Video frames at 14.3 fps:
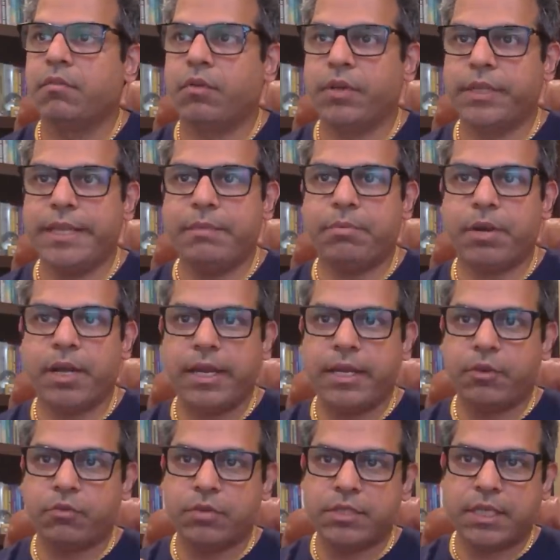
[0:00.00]
For Libra,
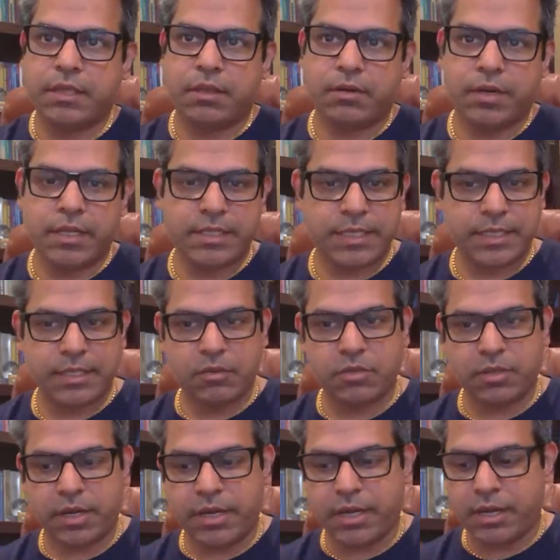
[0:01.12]
it rules the third and sixth
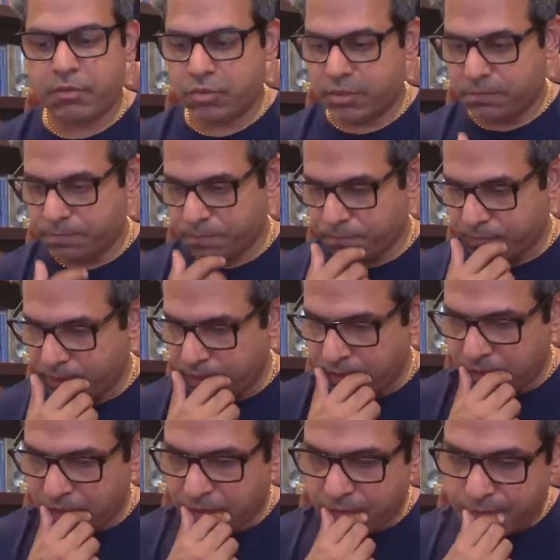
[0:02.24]
house, trick house.
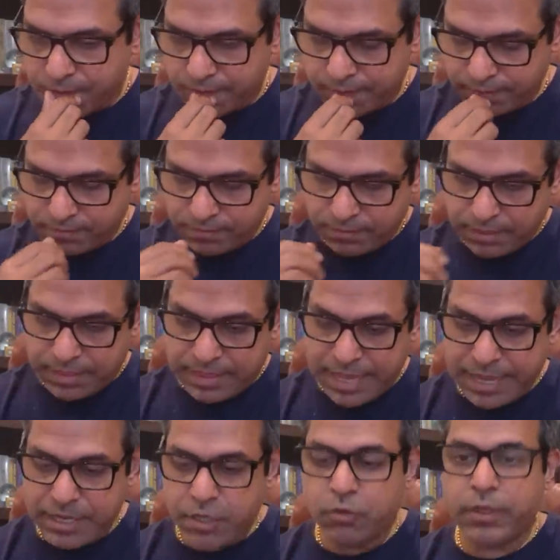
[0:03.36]

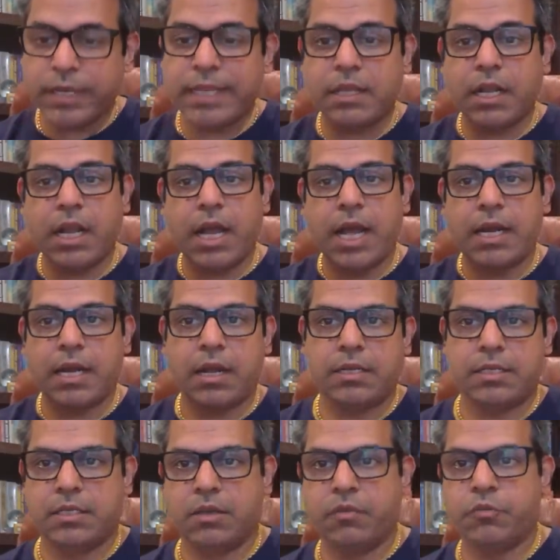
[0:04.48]
Then you look at the
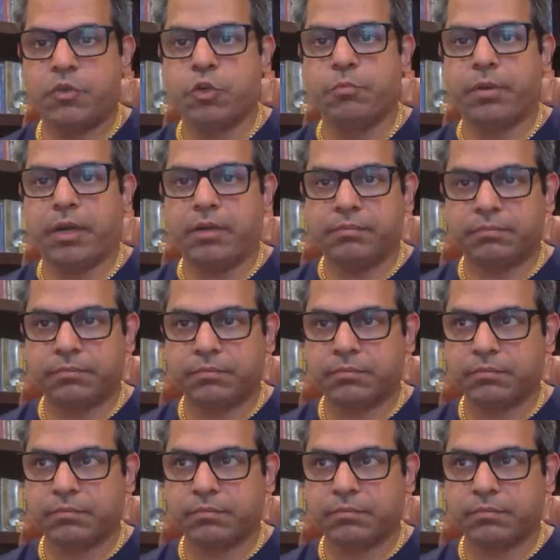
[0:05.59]
karkas of Jupiter.